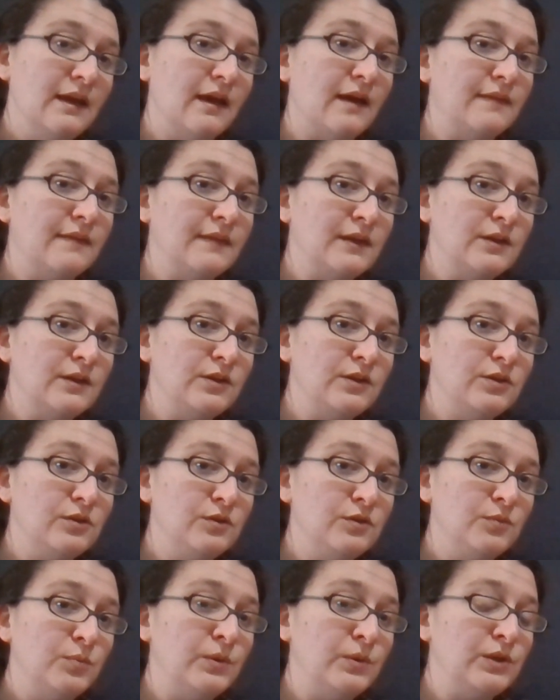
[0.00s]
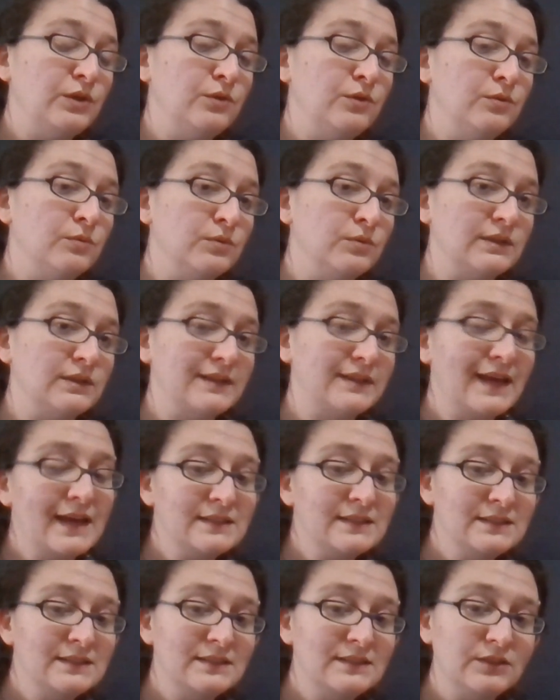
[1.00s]
And then when you
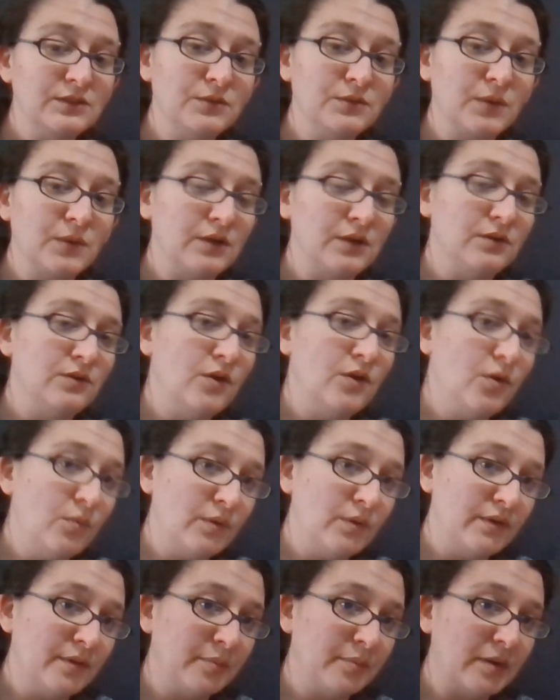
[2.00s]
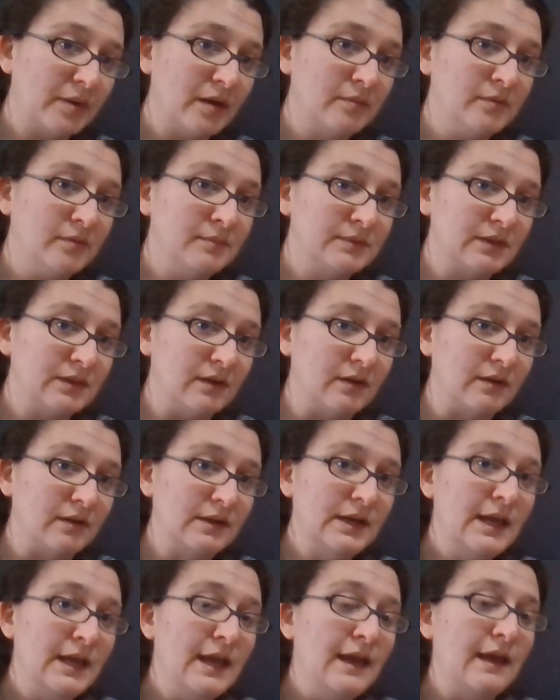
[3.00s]
test, you can note where the problems
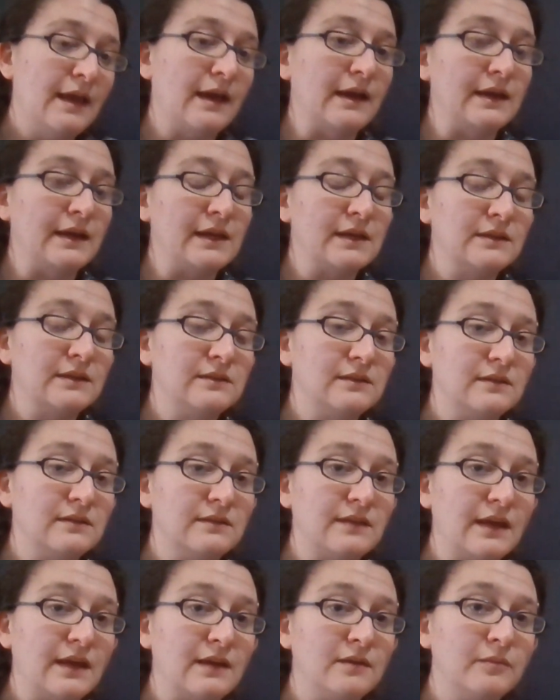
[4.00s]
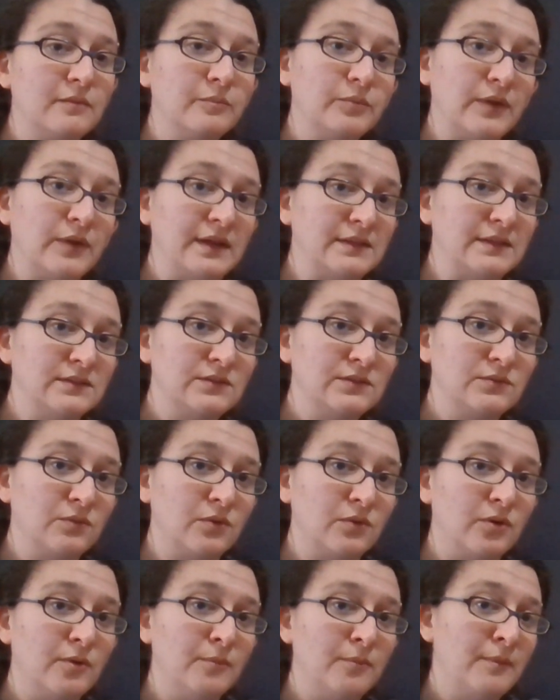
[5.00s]
are and then
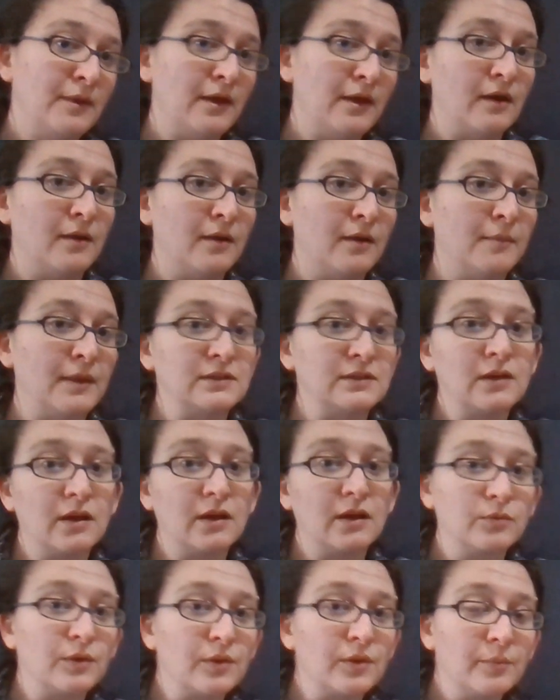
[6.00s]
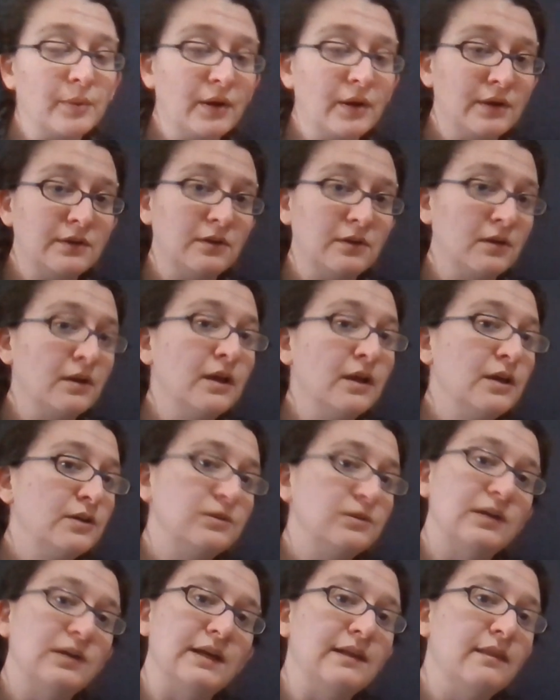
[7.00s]
brainstorm and talk with a partner,
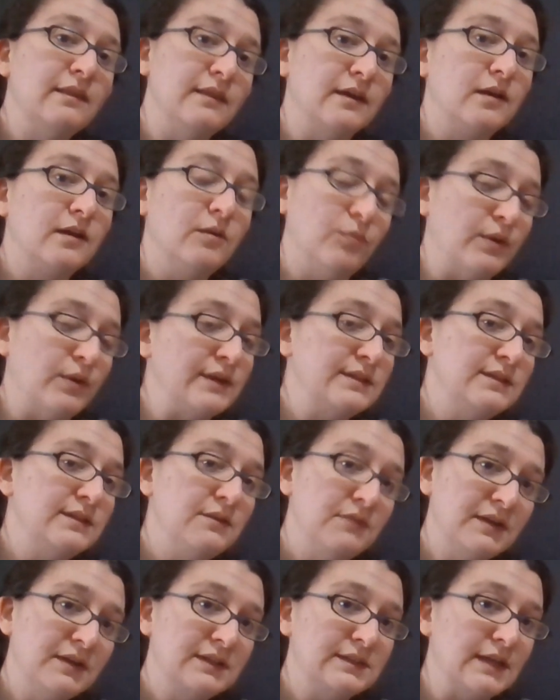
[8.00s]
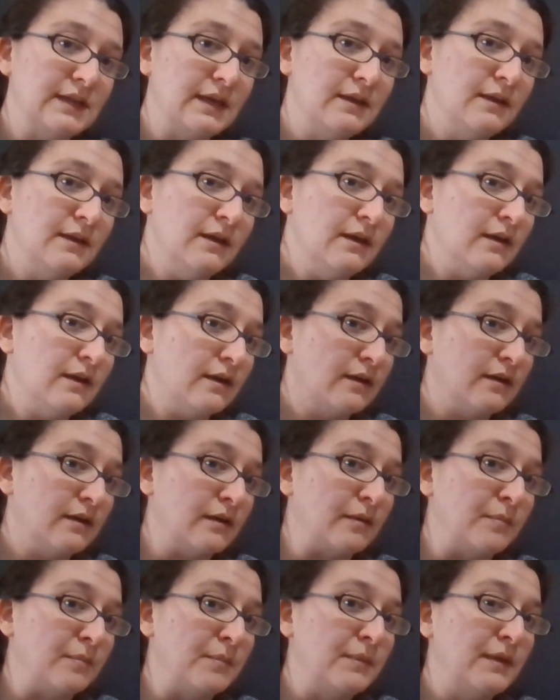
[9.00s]
try and think of ways to fix it.
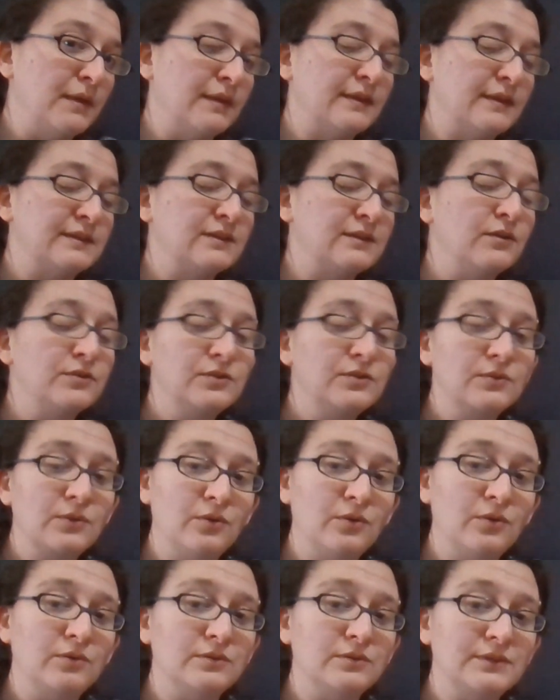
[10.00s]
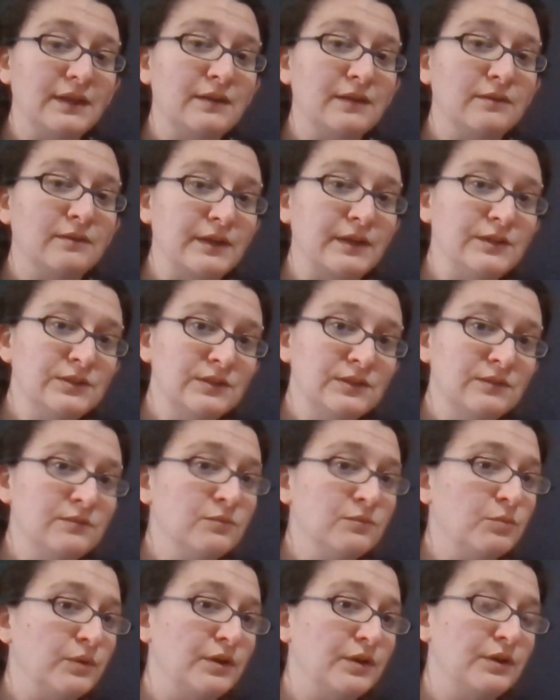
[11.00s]
That's also called iteration,
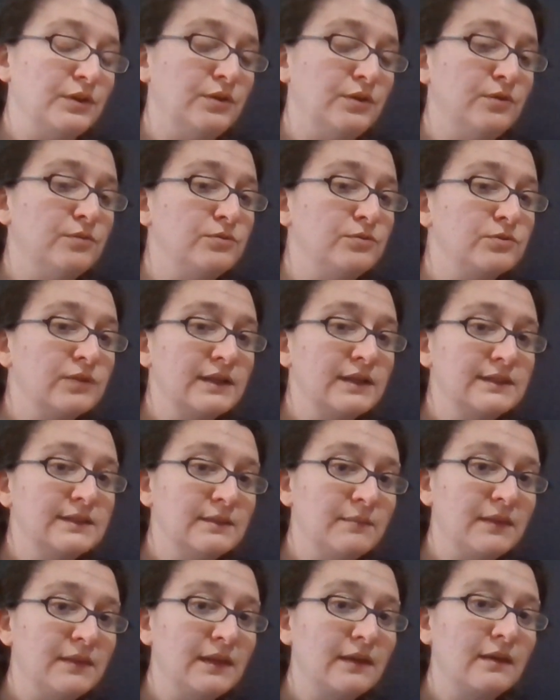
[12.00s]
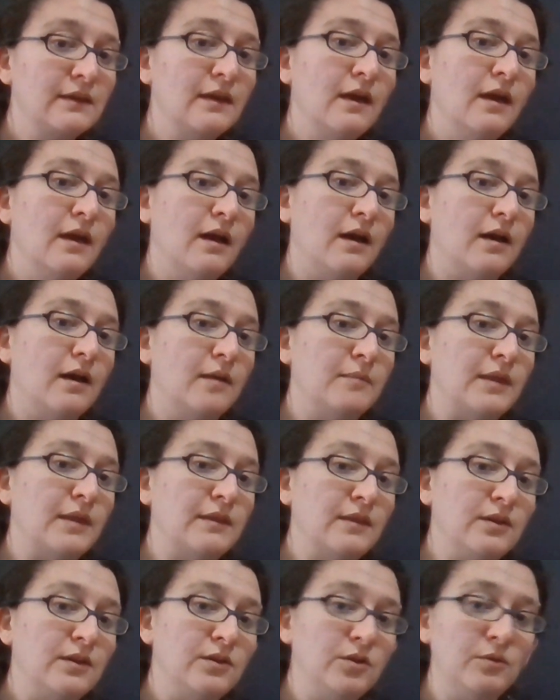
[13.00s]
where you try something
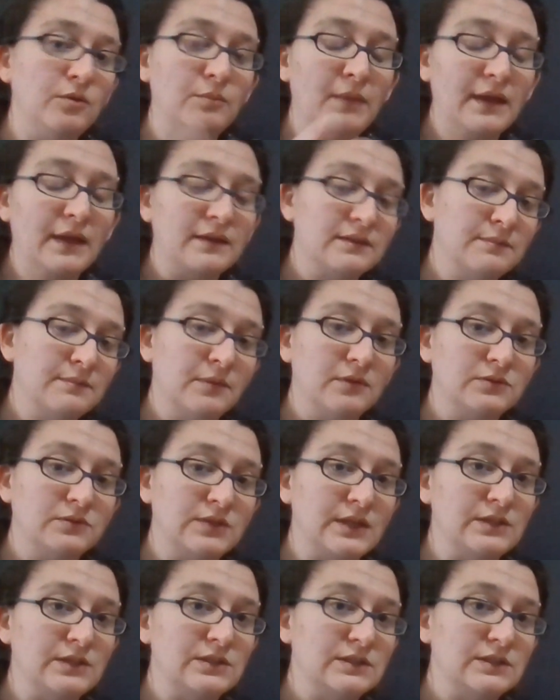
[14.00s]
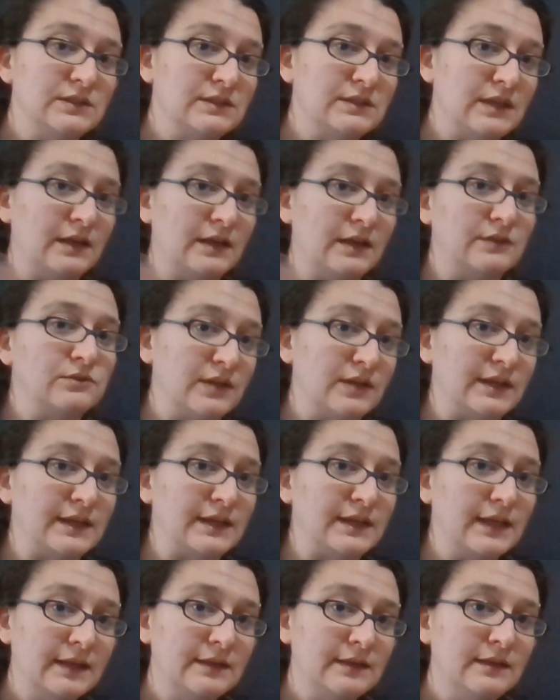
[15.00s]
and then you make small changes and try
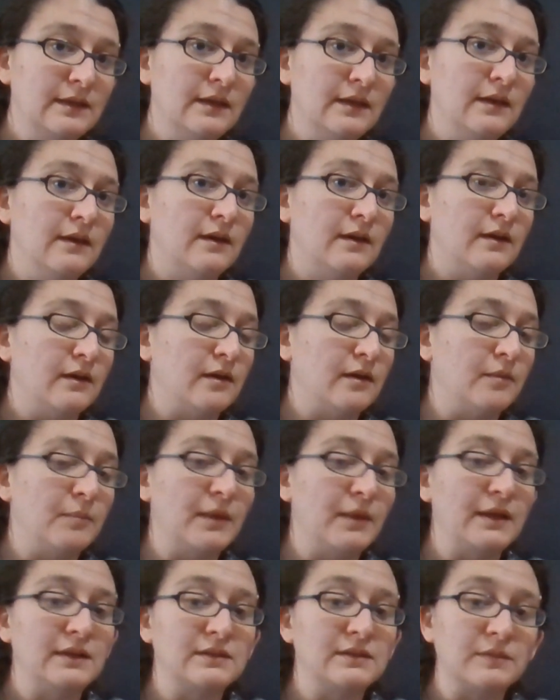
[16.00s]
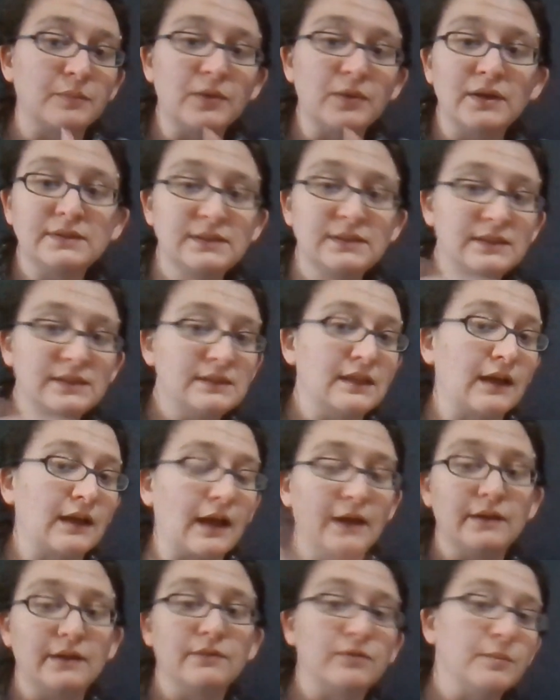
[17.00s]
again. And it's a process that
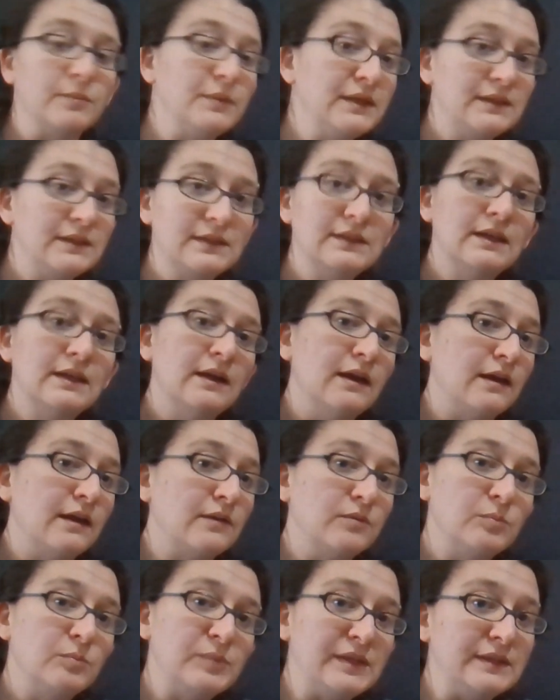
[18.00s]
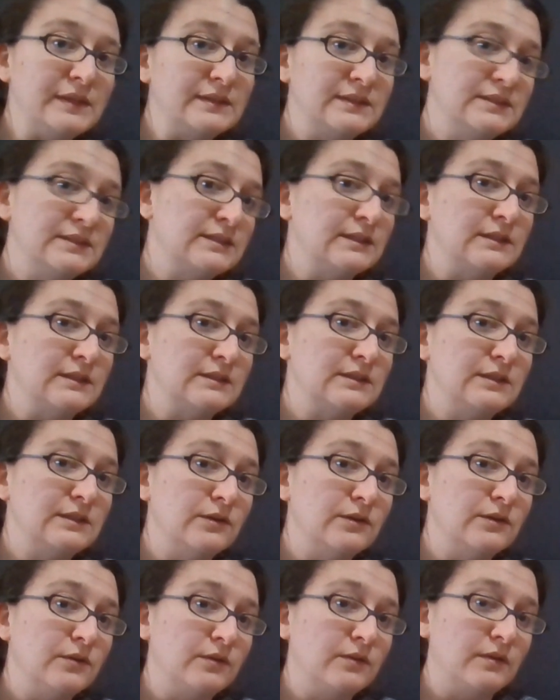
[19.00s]
kind of repeats and repeats
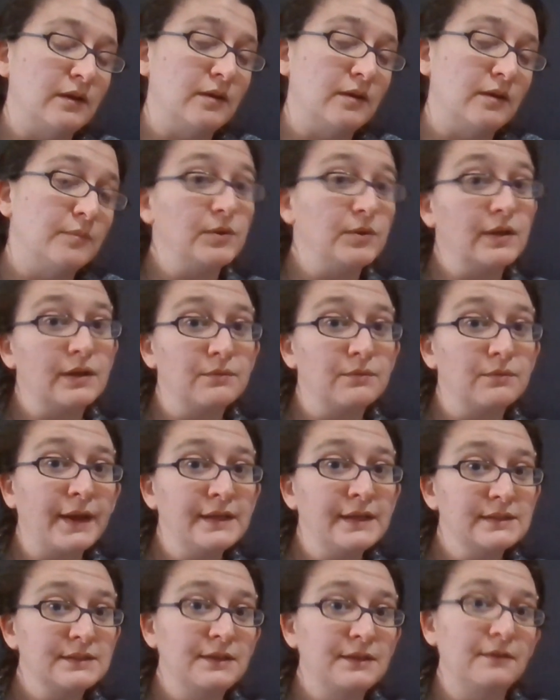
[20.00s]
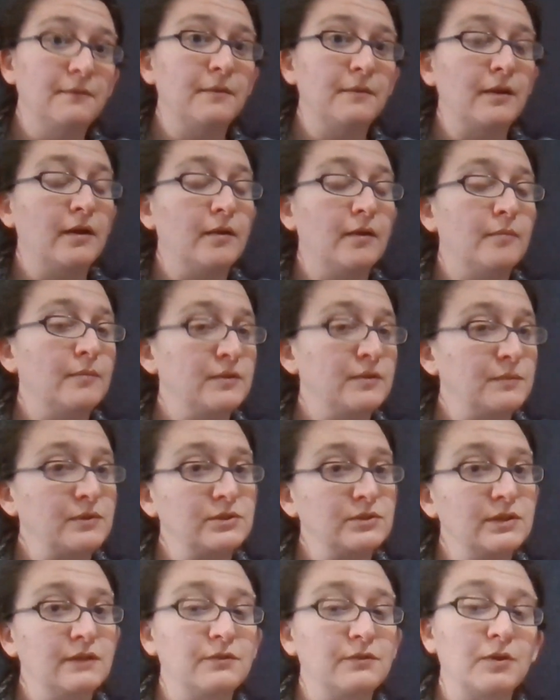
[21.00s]
until you get it right,
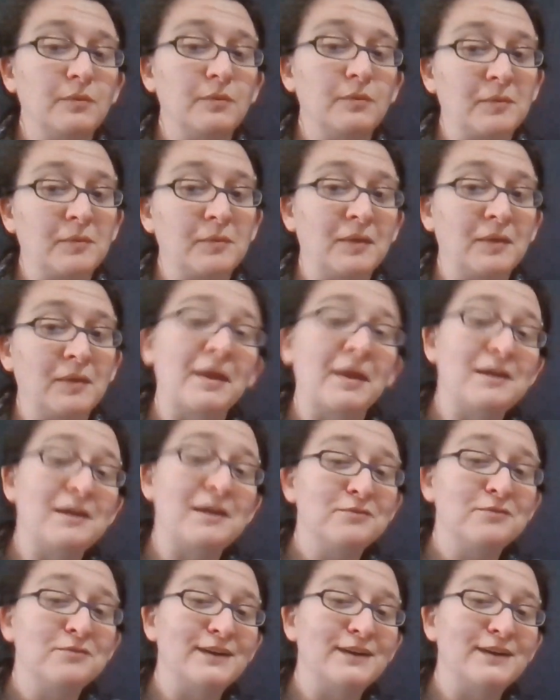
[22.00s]
especially if you're going to be paid for